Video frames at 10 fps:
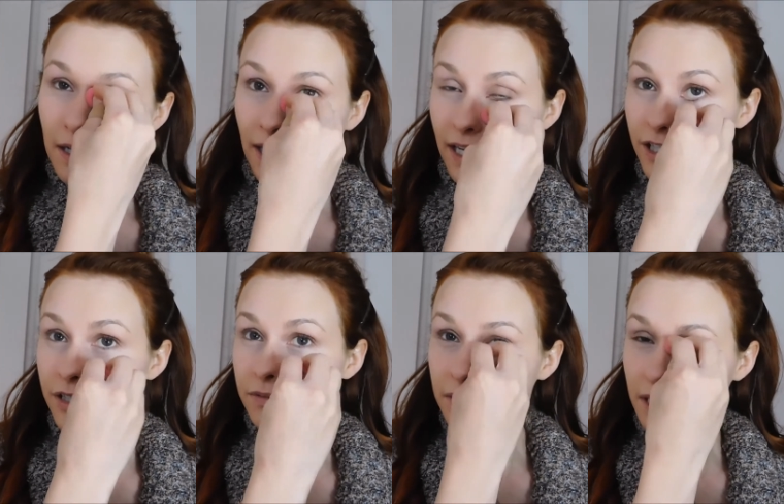
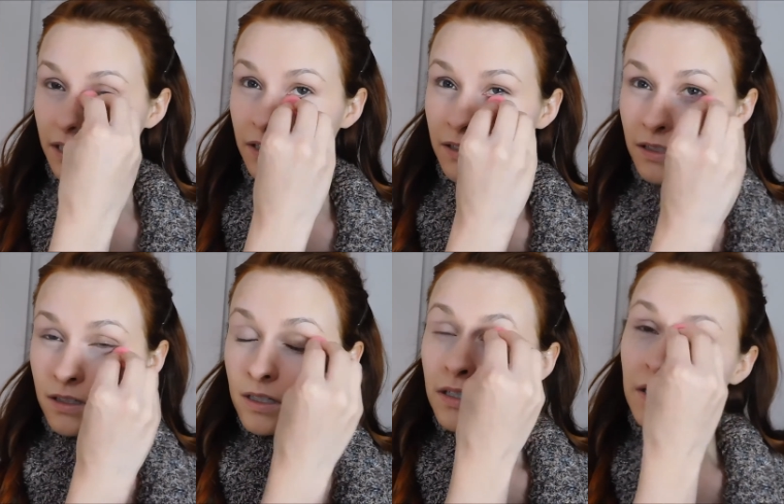actually
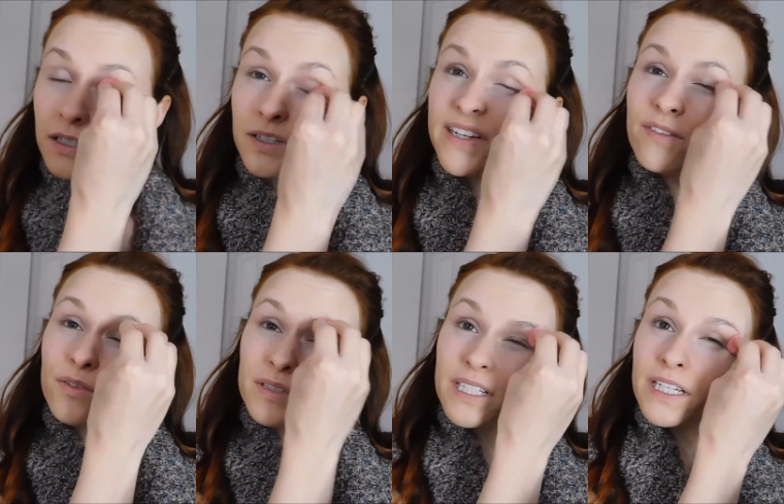never
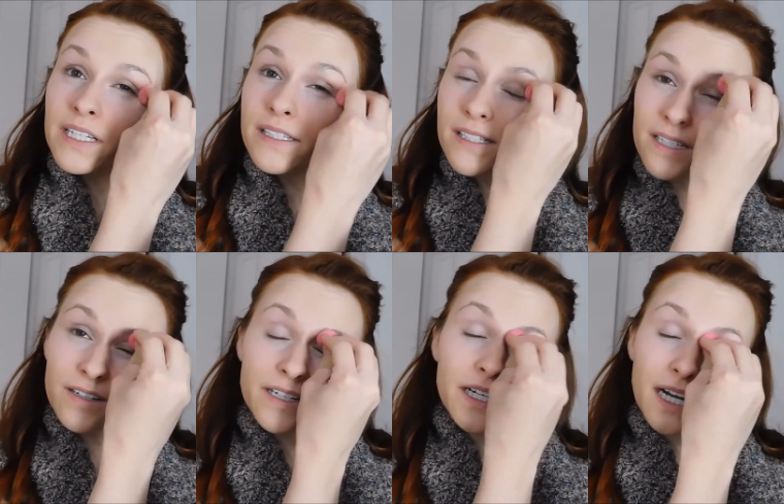really
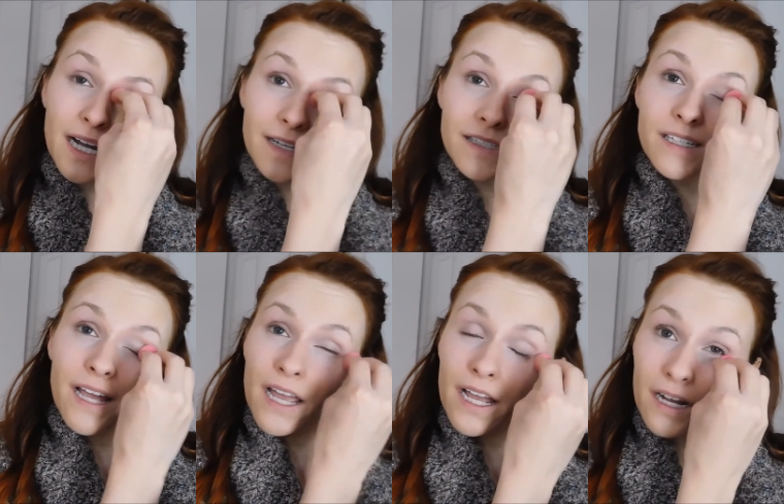considered it as
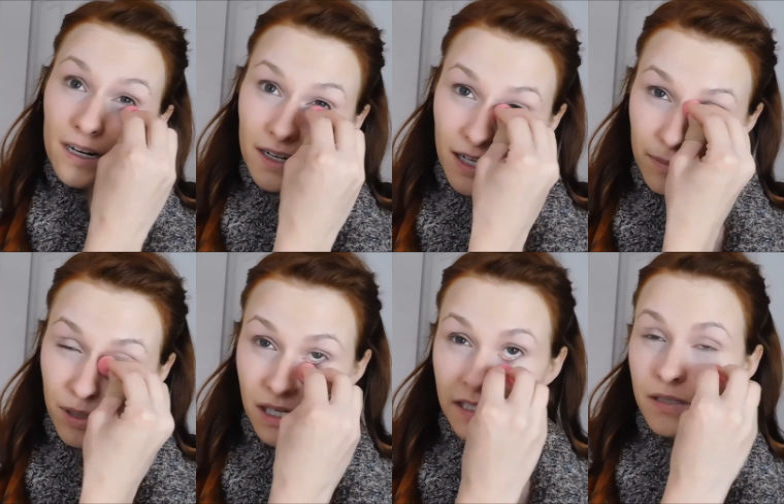a
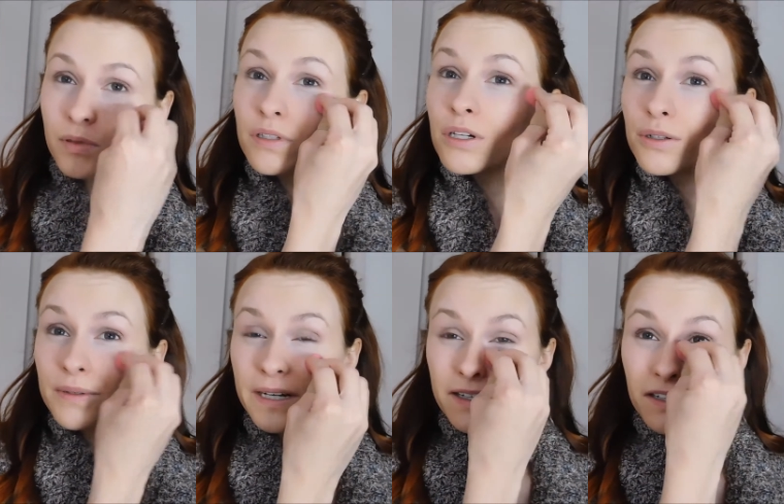possible
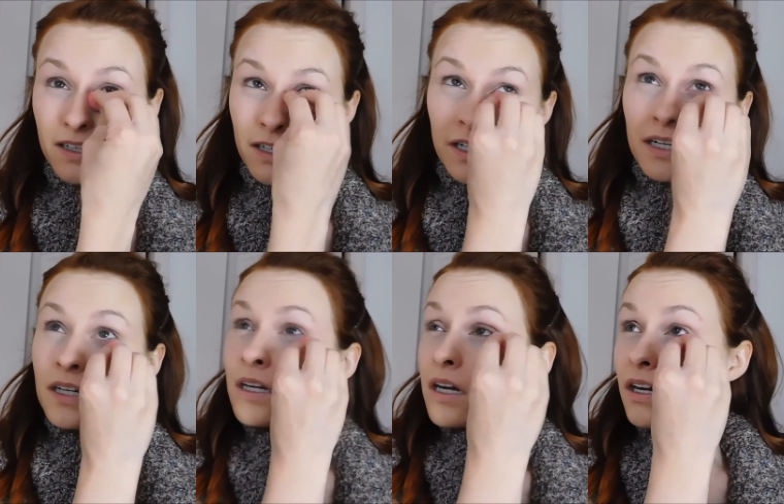career
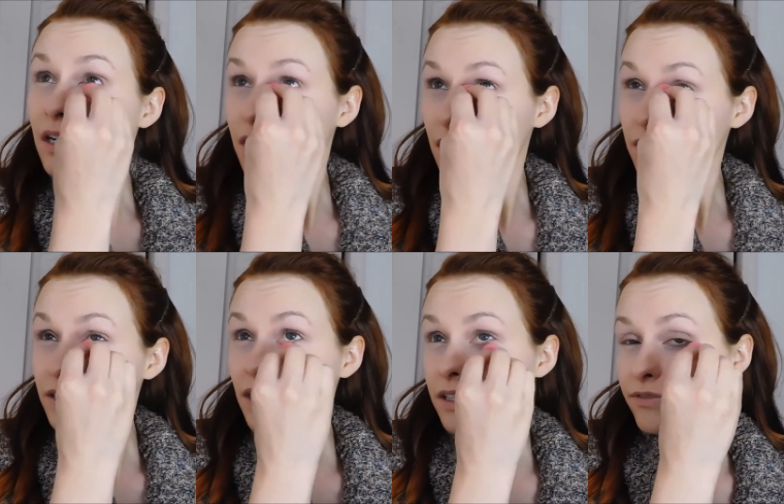
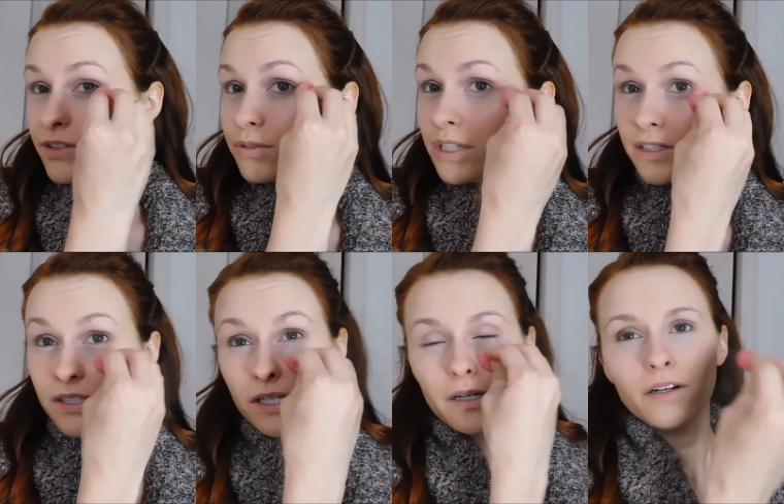until a few
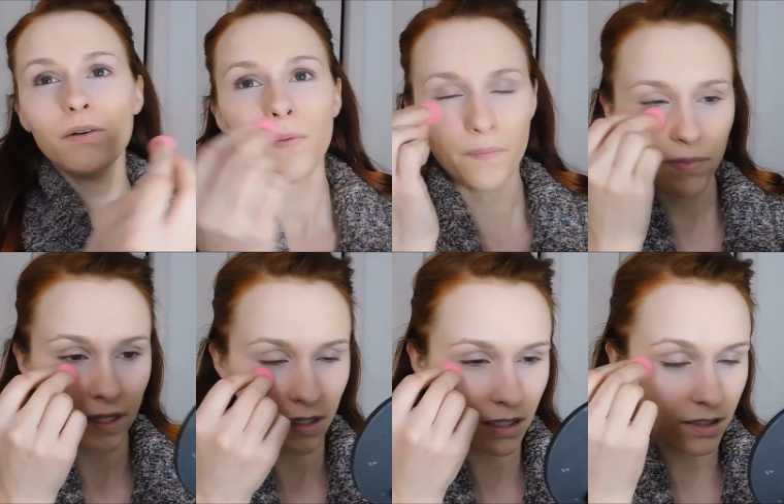years ago.
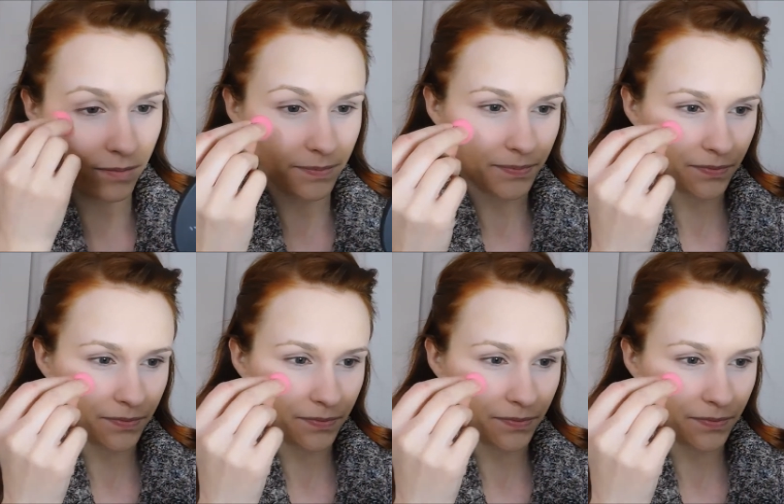I